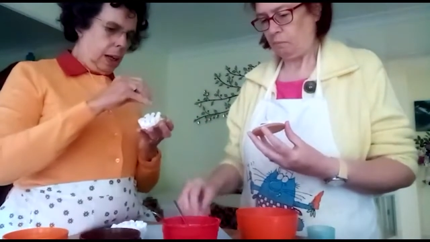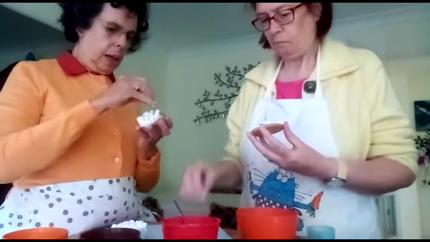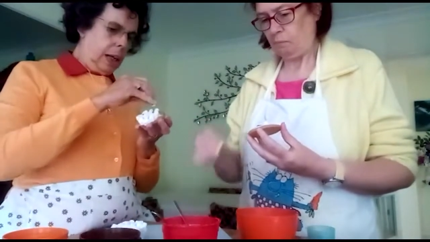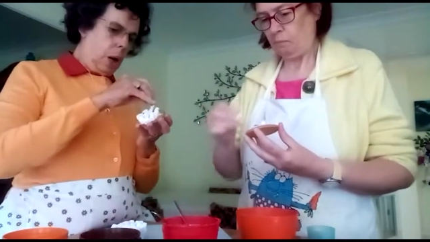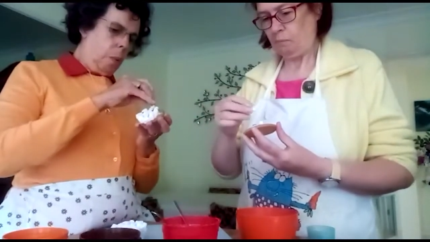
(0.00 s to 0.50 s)

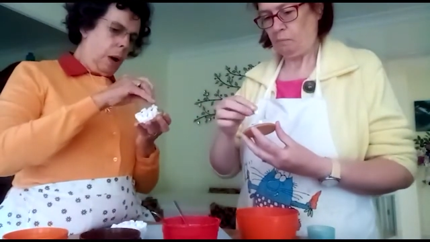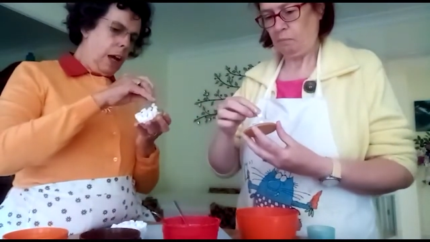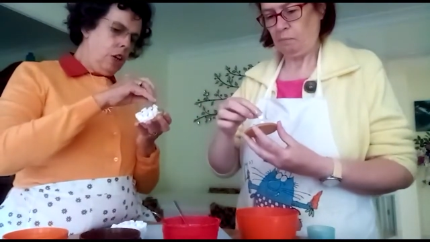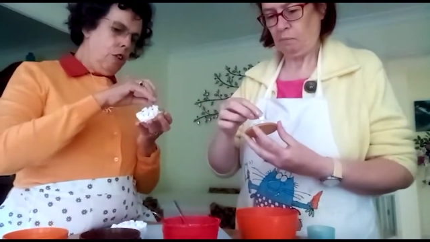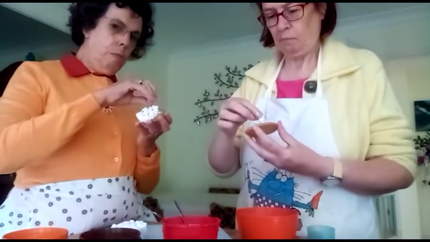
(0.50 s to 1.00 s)
Speaker 1: Now,
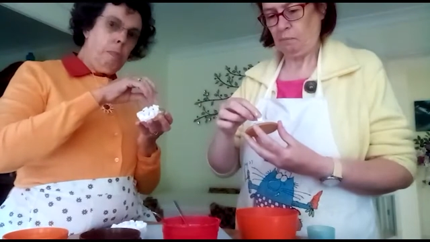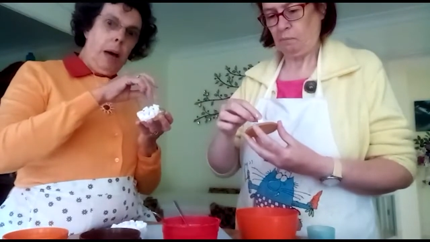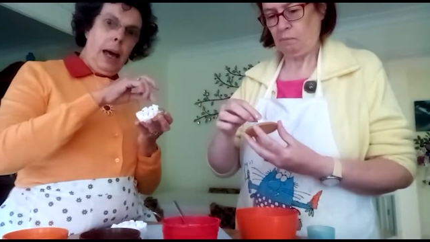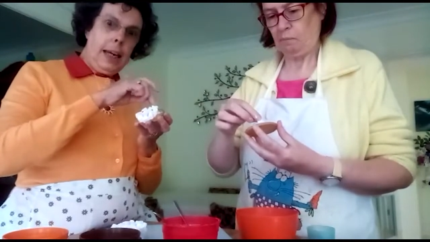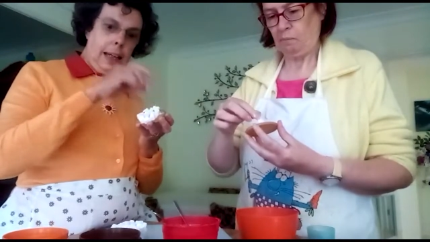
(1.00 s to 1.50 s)
when you've
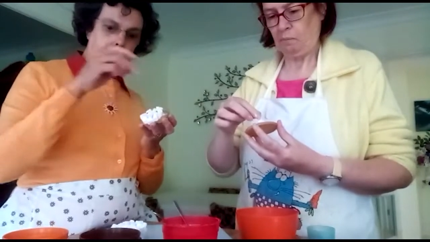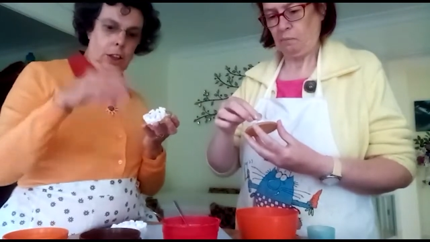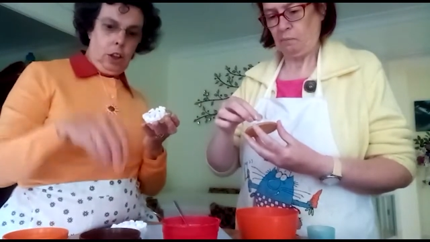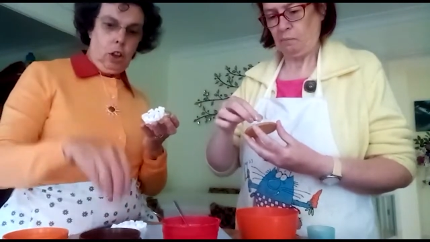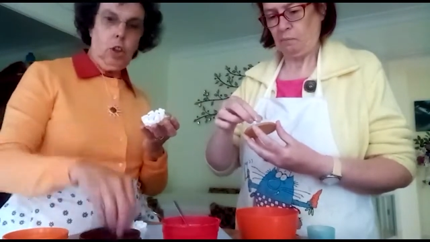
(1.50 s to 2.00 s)
made
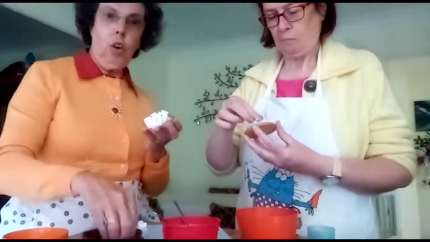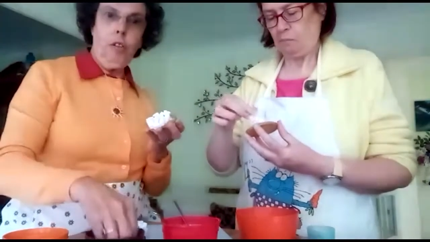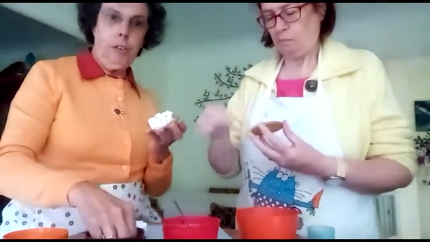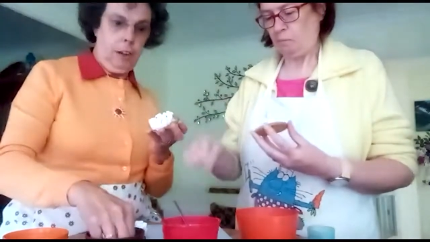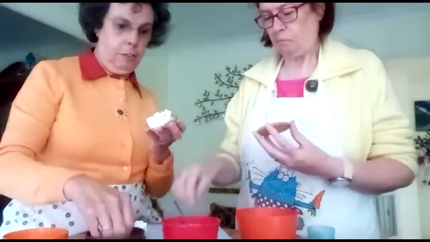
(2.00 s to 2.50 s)
your
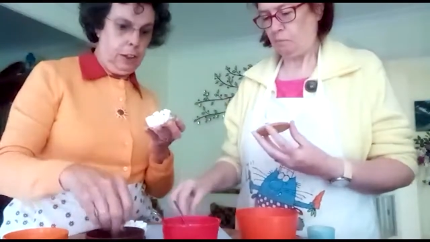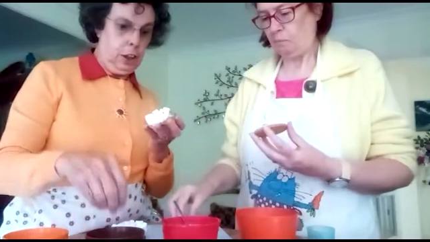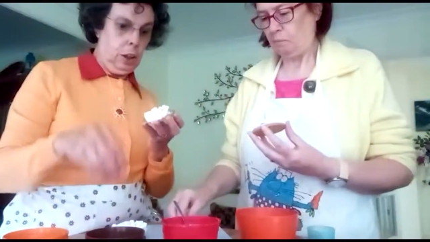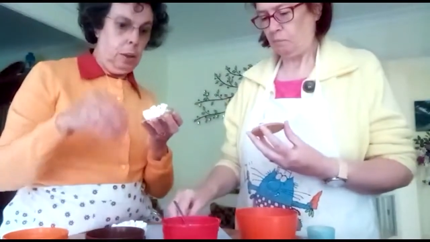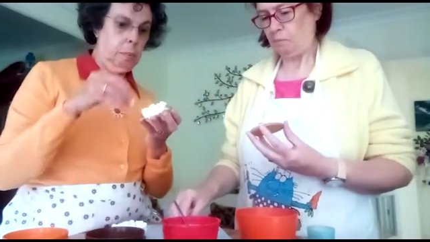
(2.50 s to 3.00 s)
fluffy
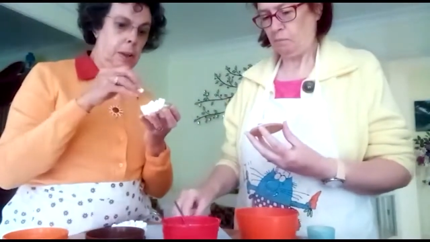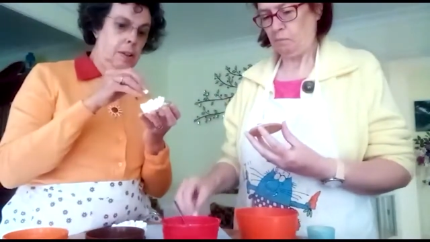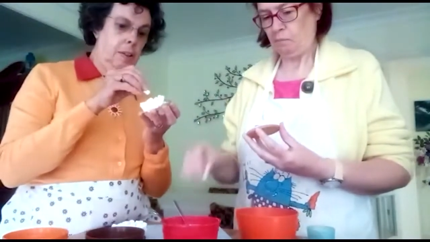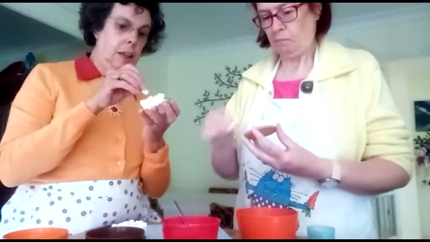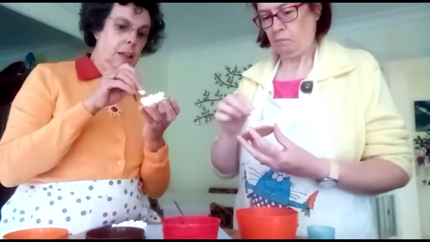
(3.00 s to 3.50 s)

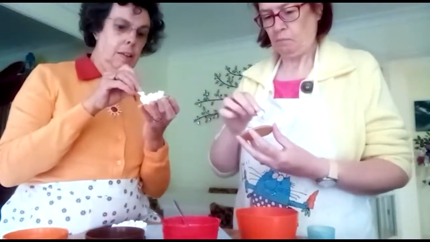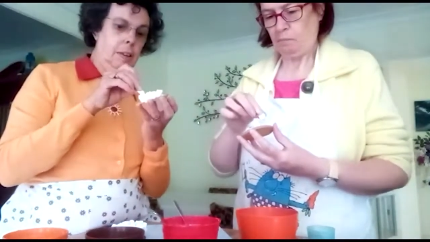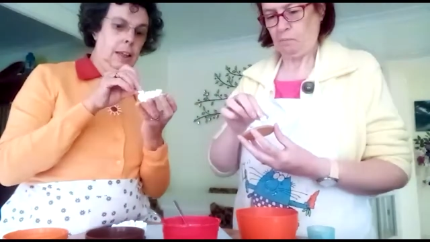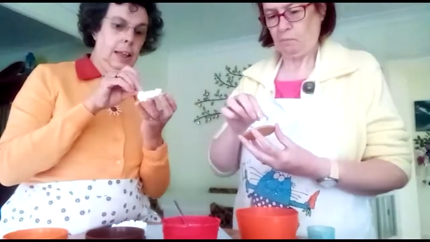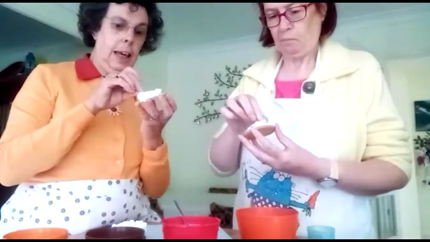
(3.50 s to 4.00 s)

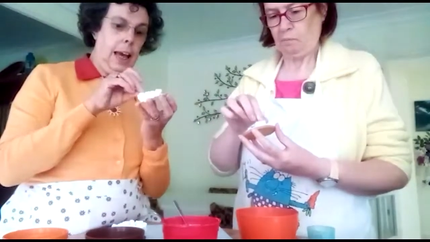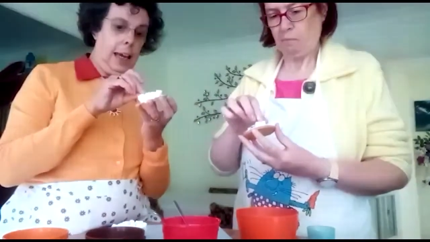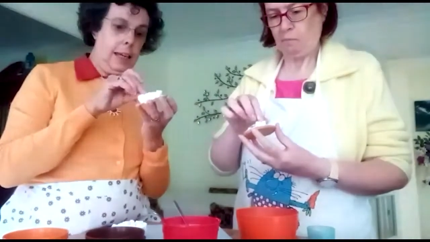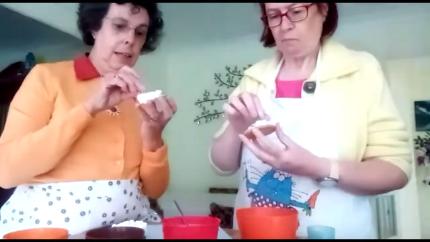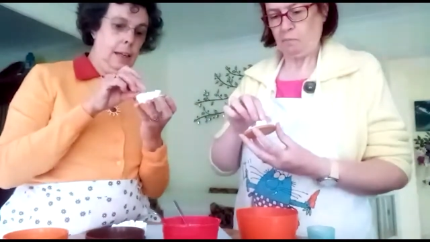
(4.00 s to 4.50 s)
biscuits and
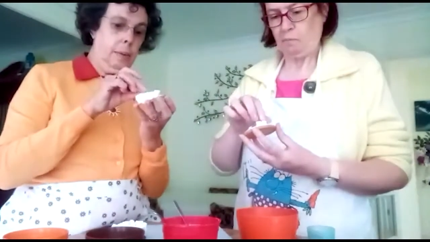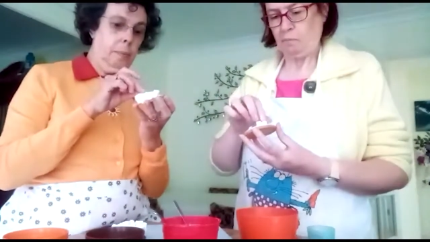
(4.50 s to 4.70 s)
cake,